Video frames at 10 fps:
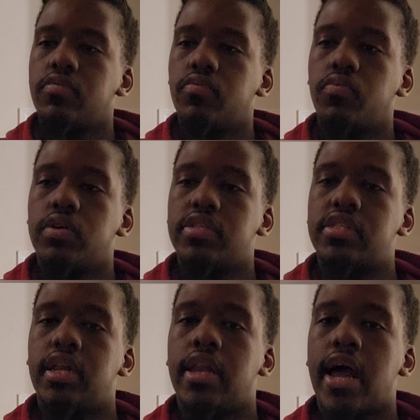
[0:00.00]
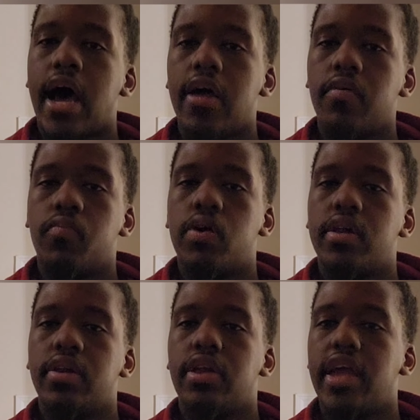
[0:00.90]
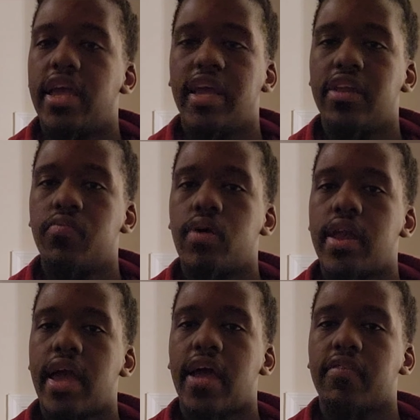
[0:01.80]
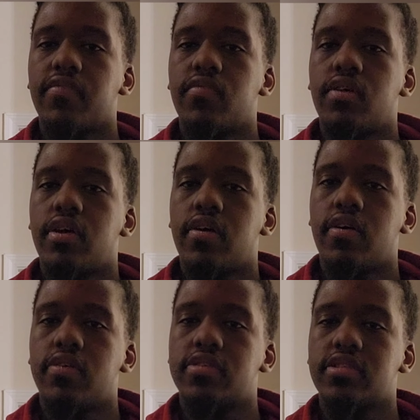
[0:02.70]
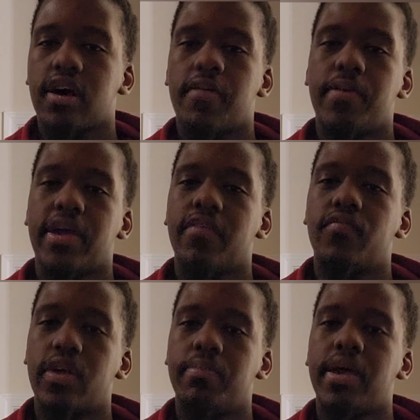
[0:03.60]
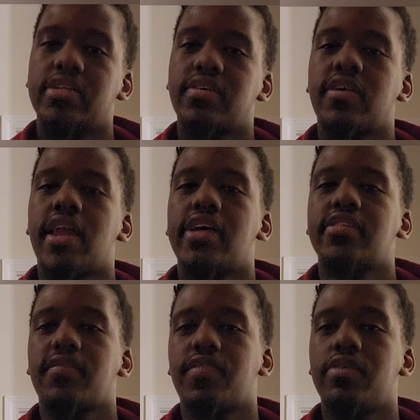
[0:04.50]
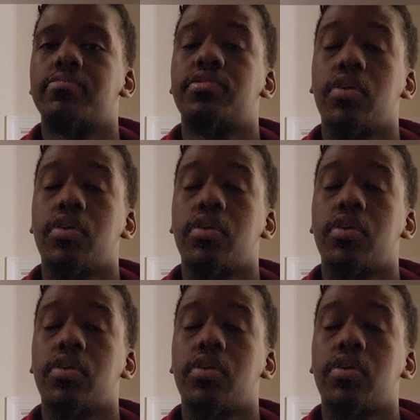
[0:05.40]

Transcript: was not what anyone asked for at all. Stop making remakes of classic films